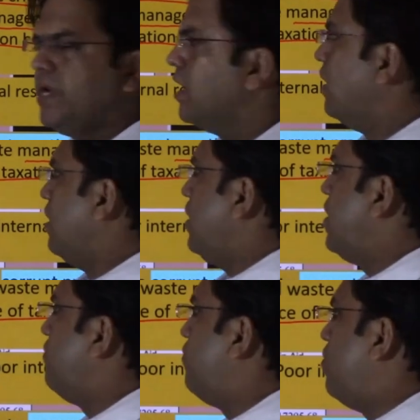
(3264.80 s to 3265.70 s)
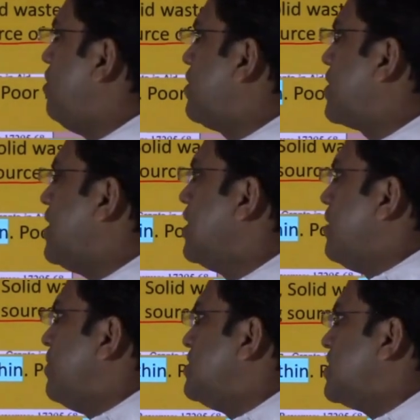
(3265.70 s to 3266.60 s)
been devolved, right.
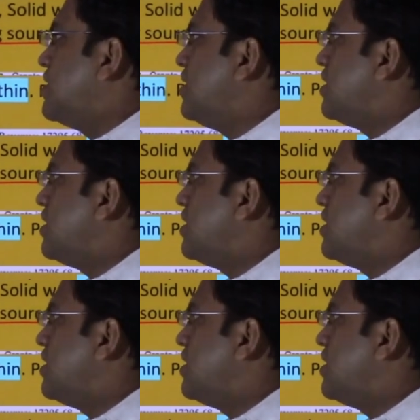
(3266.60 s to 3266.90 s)
Panchayati